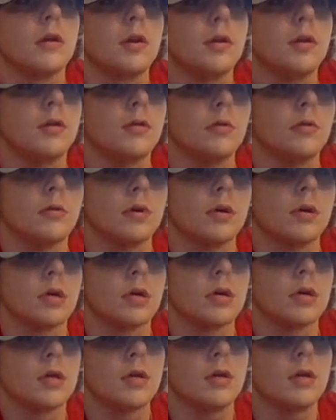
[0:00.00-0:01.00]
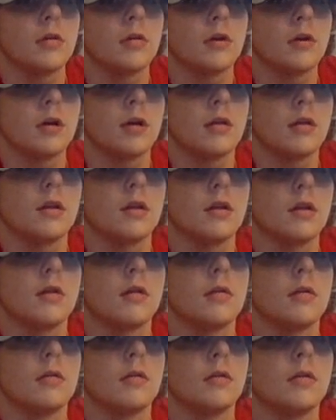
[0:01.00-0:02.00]
You're a
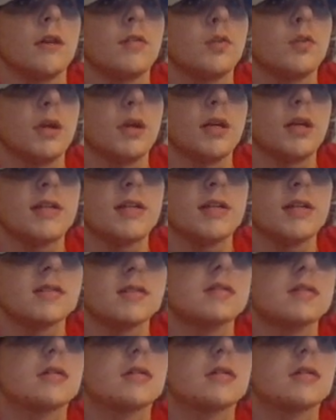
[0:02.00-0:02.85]
left wing.